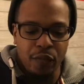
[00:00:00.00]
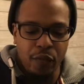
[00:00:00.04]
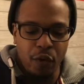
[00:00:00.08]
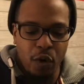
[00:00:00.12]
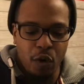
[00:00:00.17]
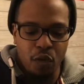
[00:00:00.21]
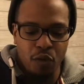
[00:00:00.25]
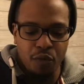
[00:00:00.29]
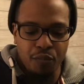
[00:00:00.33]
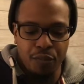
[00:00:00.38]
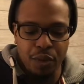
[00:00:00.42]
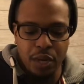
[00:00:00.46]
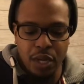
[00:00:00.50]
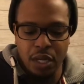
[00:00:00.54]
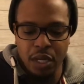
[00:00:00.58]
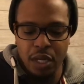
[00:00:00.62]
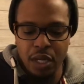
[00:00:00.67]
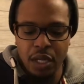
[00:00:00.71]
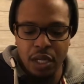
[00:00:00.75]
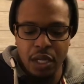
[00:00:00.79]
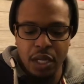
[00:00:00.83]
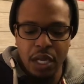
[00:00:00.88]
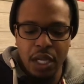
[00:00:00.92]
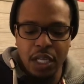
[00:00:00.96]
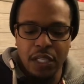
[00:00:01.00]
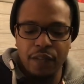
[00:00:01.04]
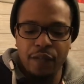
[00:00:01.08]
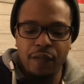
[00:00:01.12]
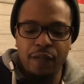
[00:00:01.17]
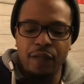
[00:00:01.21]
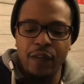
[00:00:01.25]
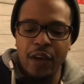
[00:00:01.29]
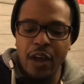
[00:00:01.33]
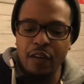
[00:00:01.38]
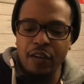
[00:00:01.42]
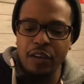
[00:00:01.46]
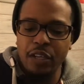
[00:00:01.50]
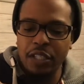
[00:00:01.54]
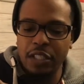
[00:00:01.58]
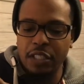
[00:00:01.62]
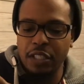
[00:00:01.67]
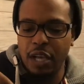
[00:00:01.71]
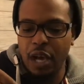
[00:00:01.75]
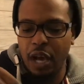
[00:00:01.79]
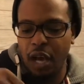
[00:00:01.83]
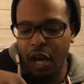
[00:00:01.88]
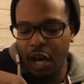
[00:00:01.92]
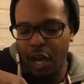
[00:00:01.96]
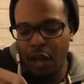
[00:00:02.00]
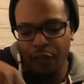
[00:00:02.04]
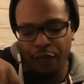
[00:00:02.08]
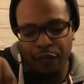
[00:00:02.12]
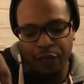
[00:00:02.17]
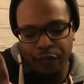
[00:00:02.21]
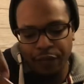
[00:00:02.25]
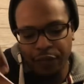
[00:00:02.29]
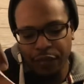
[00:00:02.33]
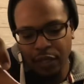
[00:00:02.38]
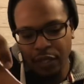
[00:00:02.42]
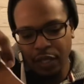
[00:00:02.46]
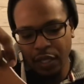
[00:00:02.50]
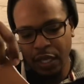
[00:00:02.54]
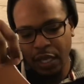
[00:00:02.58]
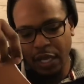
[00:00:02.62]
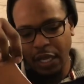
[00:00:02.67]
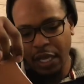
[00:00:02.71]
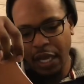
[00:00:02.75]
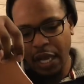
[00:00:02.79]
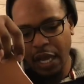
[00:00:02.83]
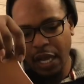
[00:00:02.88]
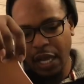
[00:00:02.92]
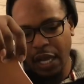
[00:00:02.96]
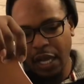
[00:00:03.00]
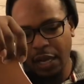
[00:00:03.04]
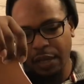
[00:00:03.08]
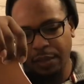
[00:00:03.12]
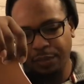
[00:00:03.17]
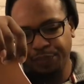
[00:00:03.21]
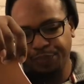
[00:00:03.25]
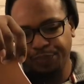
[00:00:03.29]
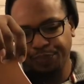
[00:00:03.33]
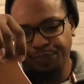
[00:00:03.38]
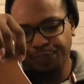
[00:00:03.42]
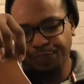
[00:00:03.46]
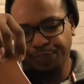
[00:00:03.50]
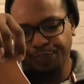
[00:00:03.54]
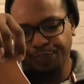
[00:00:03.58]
foam, but it's very soft. It has